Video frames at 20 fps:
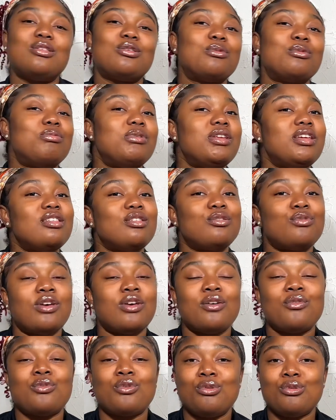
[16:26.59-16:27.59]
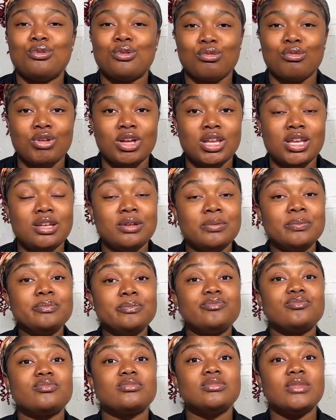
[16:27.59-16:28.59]
So please, if you have clothes already
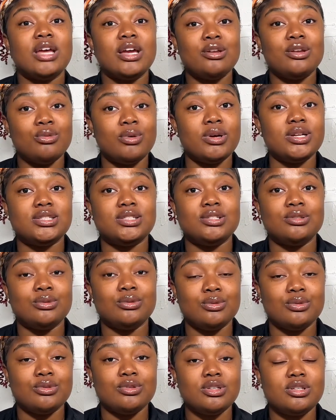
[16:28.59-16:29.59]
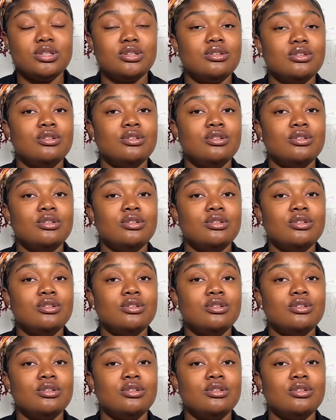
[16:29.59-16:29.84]
that you know are still good,